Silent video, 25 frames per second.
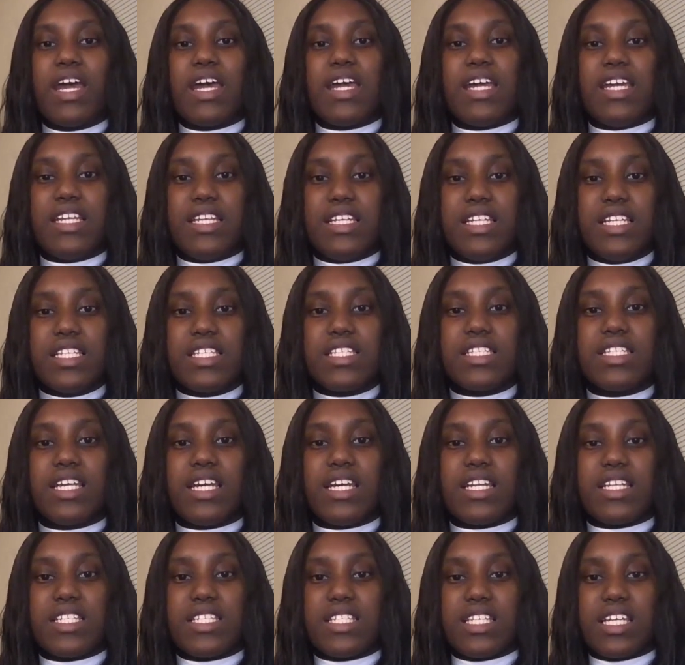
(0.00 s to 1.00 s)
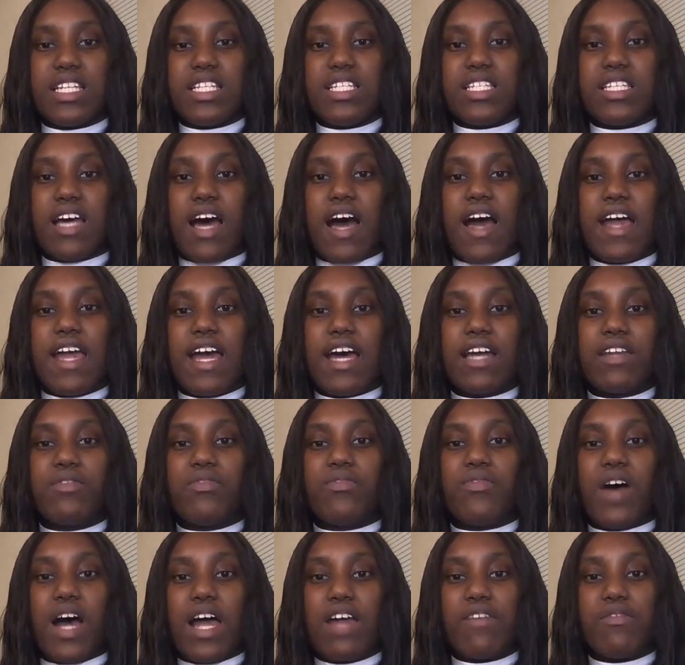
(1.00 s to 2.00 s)
In this dataset, I had
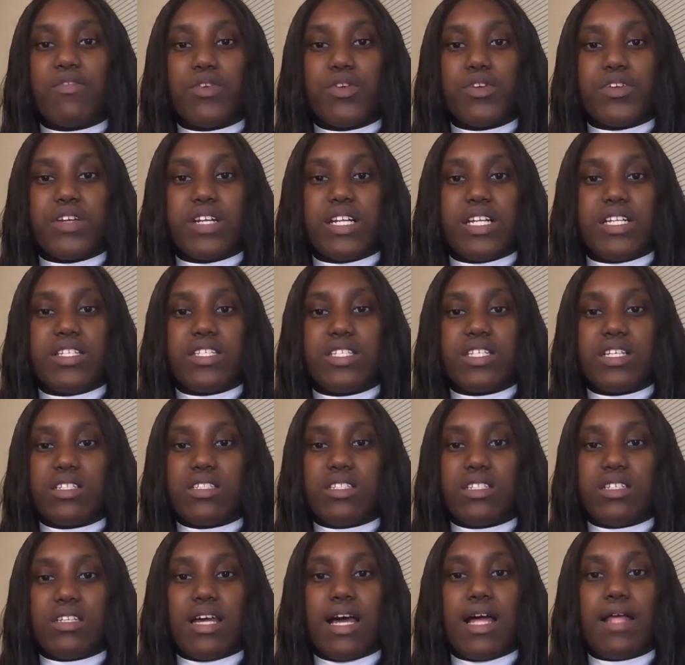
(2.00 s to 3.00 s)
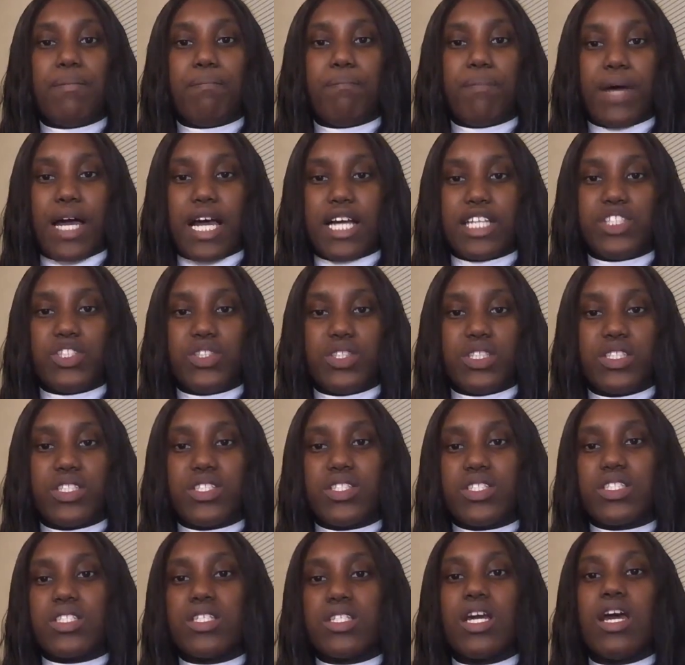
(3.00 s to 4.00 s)
569
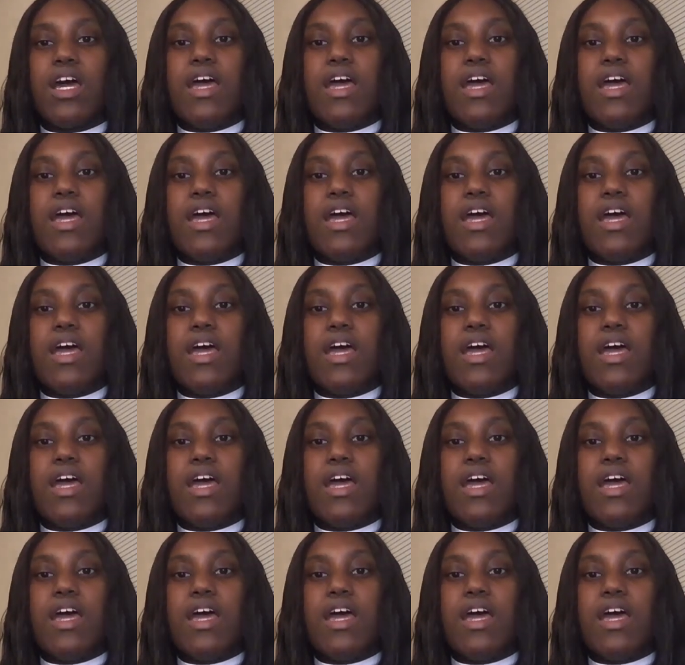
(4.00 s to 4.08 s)
patients